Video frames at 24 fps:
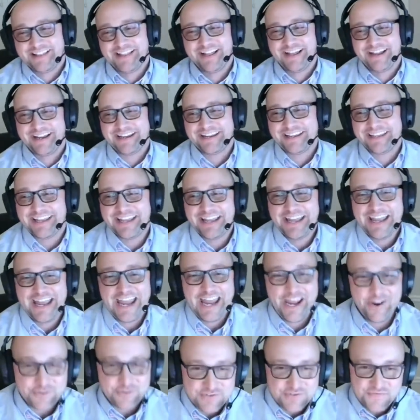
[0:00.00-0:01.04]
like,
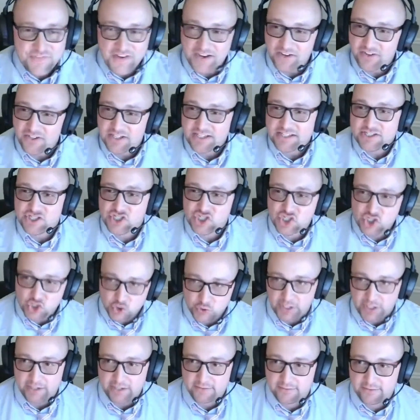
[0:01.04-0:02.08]
it was very
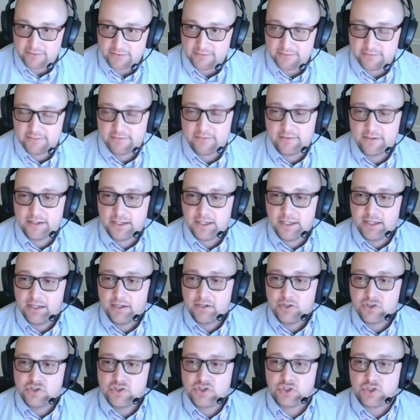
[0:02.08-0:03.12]
strict
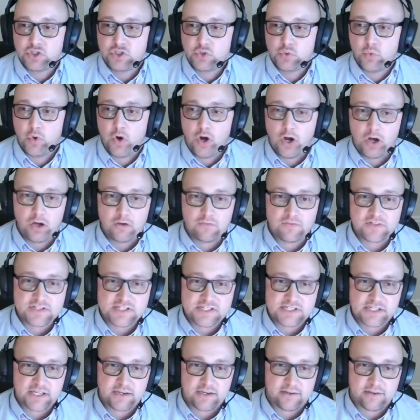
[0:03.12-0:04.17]
to all of a
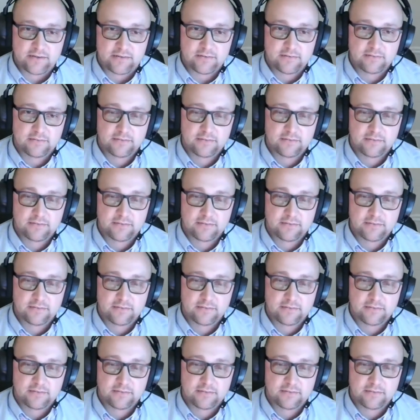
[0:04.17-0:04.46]
sudden,